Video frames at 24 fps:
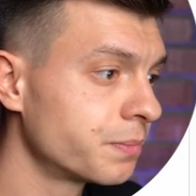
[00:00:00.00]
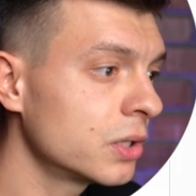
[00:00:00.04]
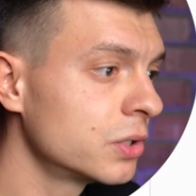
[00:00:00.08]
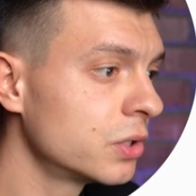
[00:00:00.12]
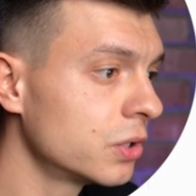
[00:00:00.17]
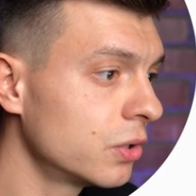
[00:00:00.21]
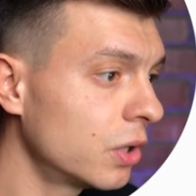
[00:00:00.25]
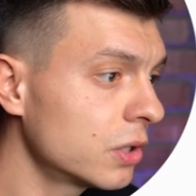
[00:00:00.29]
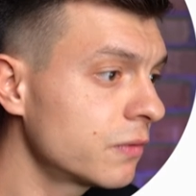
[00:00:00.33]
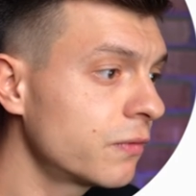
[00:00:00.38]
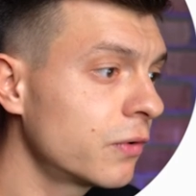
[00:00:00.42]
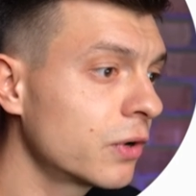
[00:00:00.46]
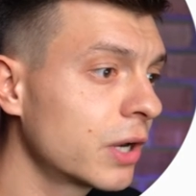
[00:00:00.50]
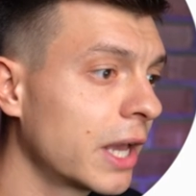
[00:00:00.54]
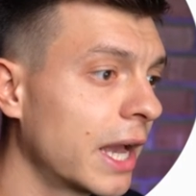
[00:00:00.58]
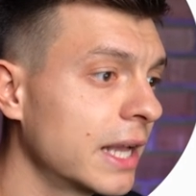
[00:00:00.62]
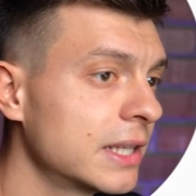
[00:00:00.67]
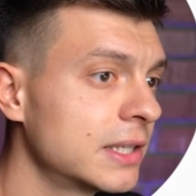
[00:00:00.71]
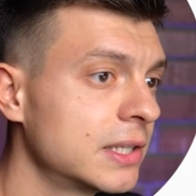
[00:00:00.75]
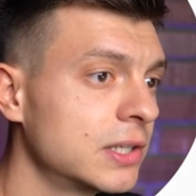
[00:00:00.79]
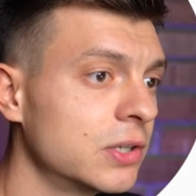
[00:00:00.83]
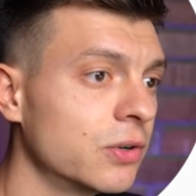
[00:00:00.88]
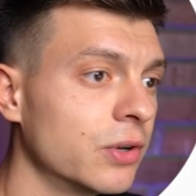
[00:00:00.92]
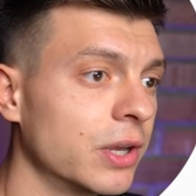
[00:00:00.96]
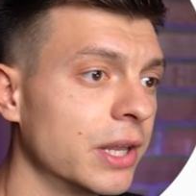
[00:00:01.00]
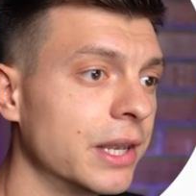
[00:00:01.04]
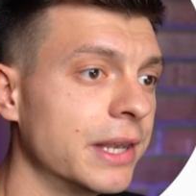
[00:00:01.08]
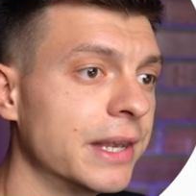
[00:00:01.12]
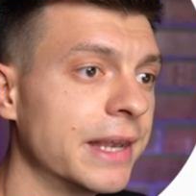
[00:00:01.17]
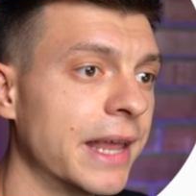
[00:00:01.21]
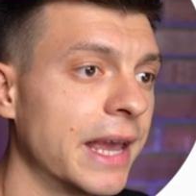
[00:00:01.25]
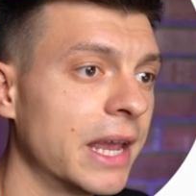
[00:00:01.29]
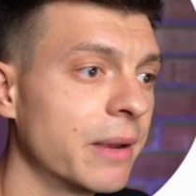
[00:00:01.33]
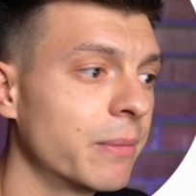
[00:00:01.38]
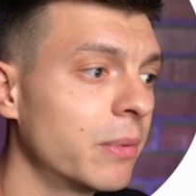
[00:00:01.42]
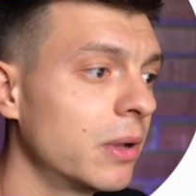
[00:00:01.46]
Do not forget to
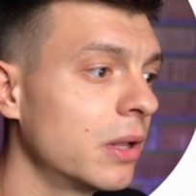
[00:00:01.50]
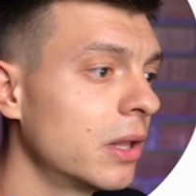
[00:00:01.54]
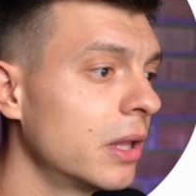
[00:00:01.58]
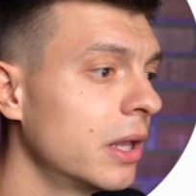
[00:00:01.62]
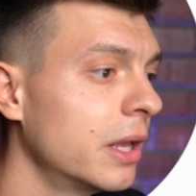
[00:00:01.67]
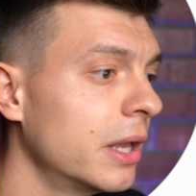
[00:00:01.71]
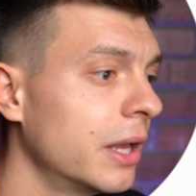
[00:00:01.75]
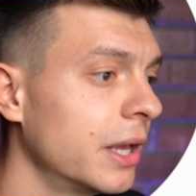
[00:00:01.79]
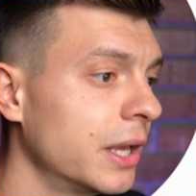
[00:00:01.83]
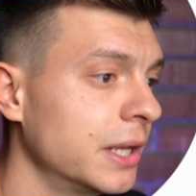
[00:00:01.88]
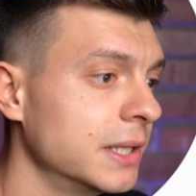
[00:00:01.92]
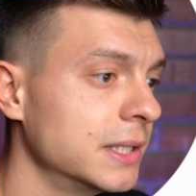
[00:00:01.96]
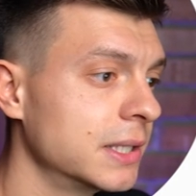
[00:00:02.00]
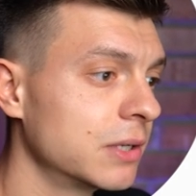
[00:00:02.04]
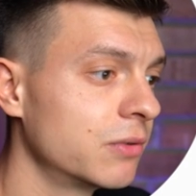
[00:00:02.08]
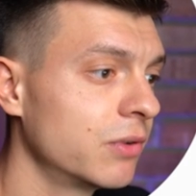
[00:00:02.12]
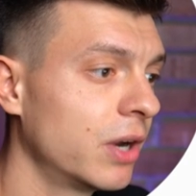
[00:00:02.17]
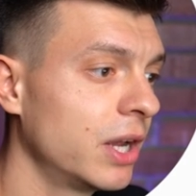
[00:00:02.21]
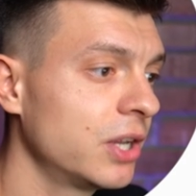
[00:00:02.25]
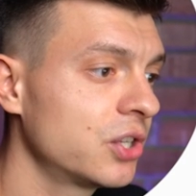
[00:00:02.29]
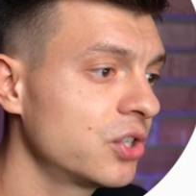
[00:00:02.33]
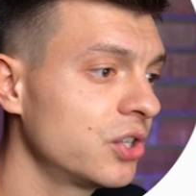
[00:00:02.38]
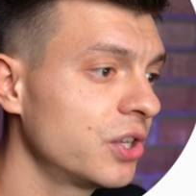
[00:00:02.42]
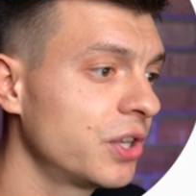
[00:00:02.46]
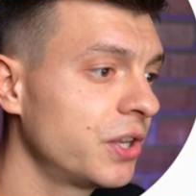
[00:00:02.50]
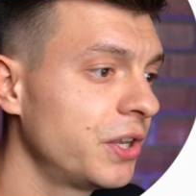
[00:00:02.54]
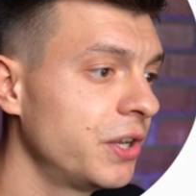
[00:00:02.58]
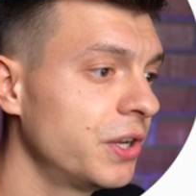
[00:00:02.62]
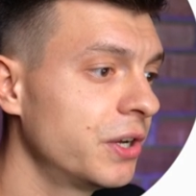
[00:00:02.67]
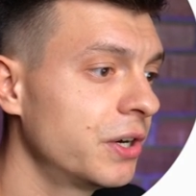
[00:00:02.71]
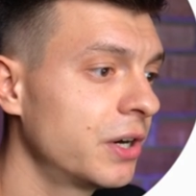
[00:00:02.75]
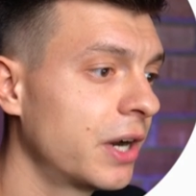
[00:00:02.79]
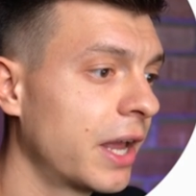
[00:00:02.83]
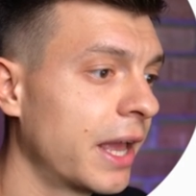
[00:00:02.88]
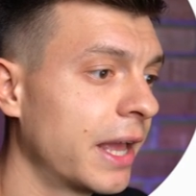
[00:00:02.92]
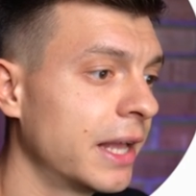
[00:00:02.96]
enable integration
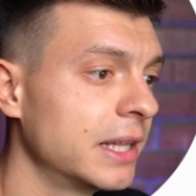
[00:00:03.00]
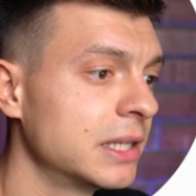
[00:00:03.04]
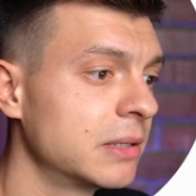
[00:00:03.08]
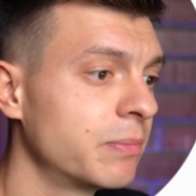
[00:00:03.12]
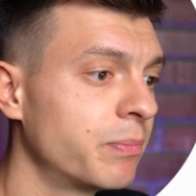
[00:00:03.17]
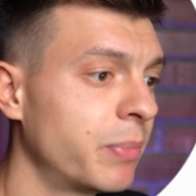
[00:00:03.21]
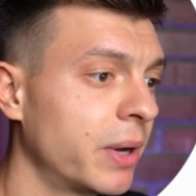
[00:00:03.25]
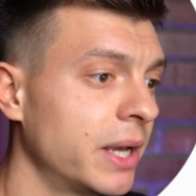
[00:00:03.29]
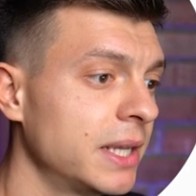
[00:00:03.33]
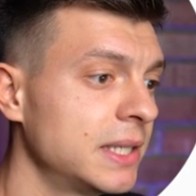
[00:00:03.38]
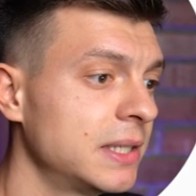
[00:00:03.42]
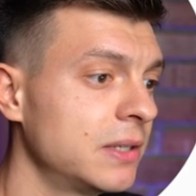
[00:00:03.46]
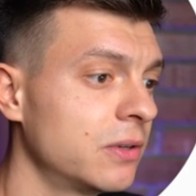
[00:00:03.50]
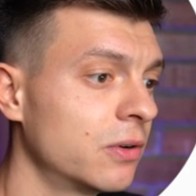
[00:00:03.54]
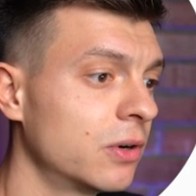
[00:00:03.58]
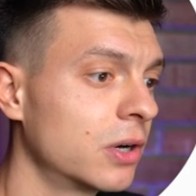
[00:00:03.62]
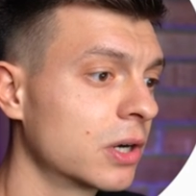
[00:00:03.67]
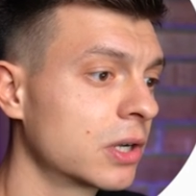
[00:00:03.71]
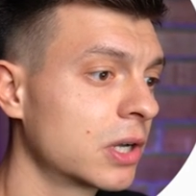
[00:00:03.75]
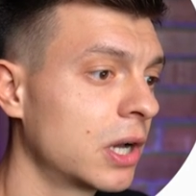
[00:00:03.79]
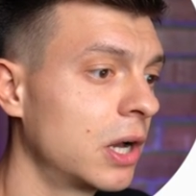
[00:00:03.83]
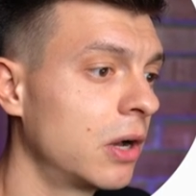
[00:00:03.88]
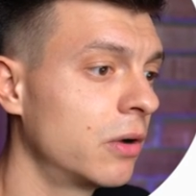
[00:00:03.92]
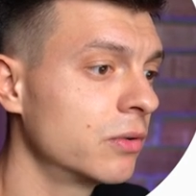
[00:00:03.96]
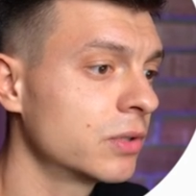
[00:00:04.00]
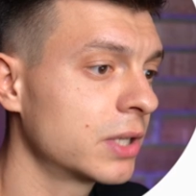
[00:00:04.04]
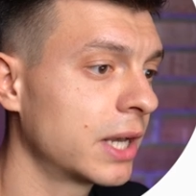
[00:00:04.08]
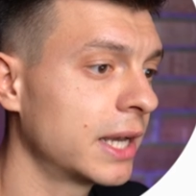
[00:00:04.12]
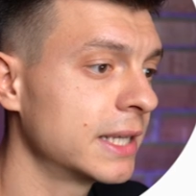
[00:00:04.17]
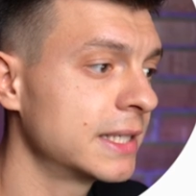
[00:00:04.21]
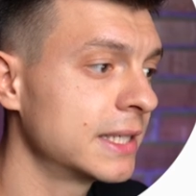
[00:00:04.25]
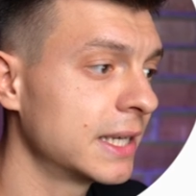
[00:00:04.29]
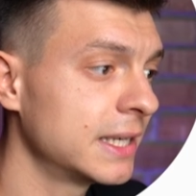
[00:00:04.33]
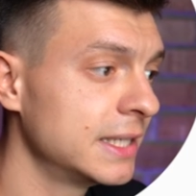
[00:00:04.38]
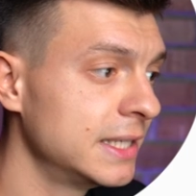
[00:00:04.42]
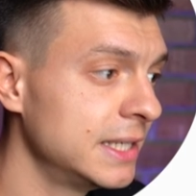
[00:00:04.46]
here and paste your account
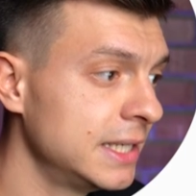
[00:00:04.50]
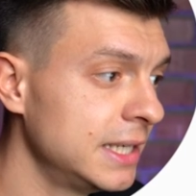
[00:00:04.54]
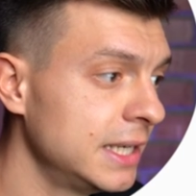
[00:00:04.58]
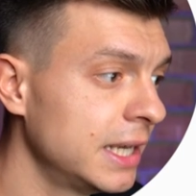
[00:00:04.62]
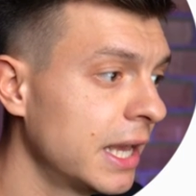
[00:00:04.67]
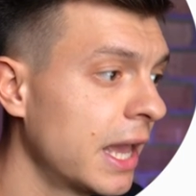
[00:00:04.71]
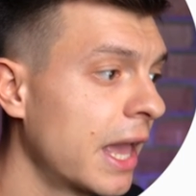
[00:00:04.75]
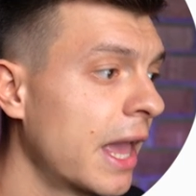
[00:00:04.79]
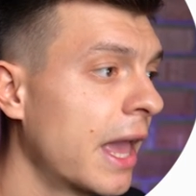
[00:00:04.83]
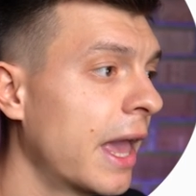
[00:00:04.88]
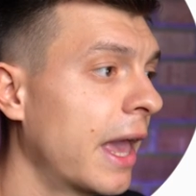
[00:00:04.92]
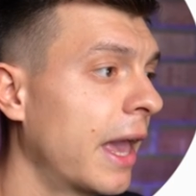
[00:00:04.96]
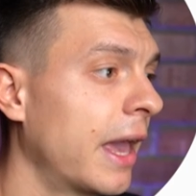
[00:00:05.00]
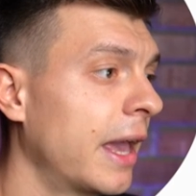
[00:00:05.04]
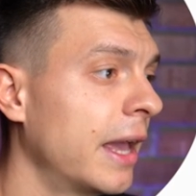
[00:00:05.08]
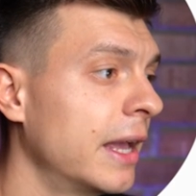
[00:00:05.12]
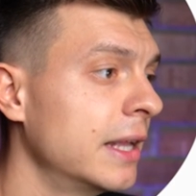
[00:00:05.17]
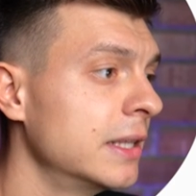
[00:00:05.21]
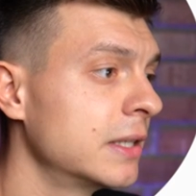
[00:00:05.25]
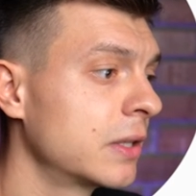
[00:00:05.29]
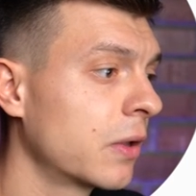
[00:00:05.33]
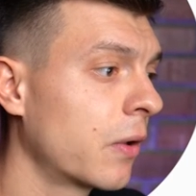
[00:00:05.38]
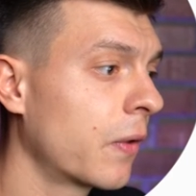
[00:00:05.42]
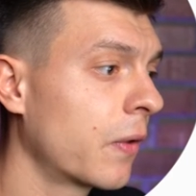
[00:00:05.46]
S I D and